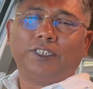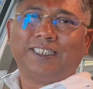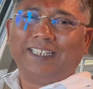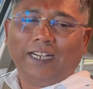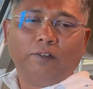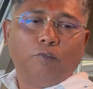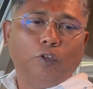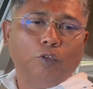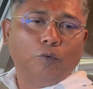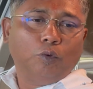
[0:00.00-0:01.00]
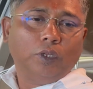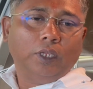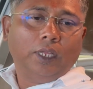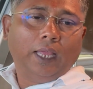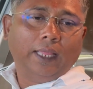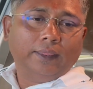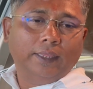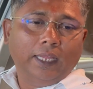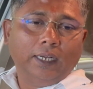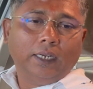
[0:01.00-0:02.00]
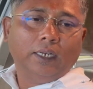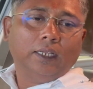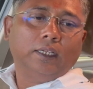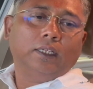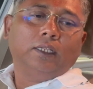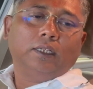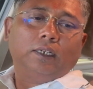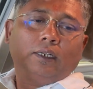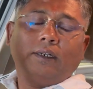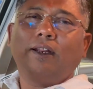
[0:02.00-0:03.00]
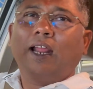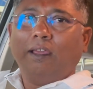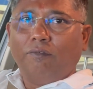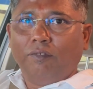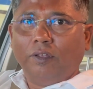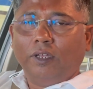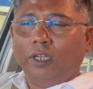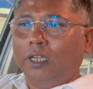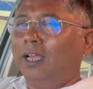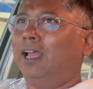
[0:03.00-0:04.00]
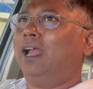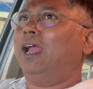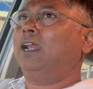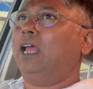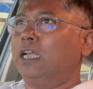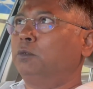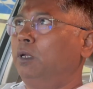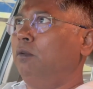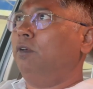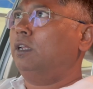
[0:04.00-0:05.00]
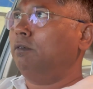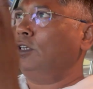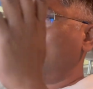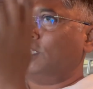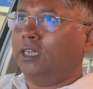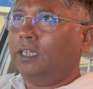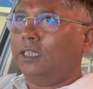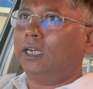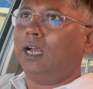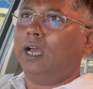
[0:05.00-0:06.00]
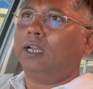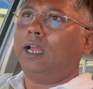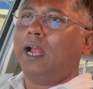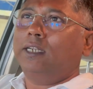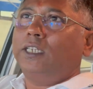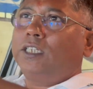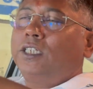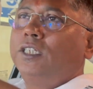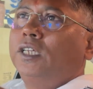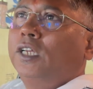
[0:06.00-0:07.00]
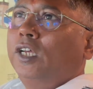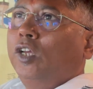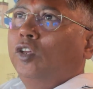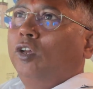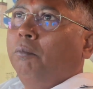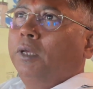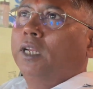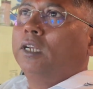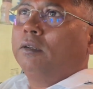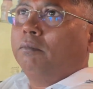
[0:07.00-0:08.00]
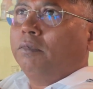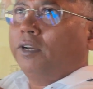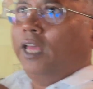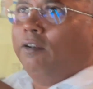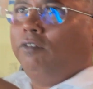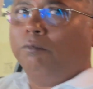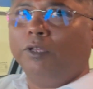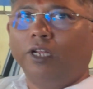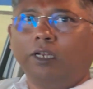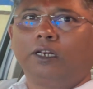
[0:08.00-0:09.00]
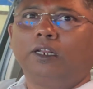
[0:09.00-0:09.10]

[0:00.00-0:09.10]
set for you and then drive. And as well, whenever you're sitting in the car, adjust your mirror, rear view mirror,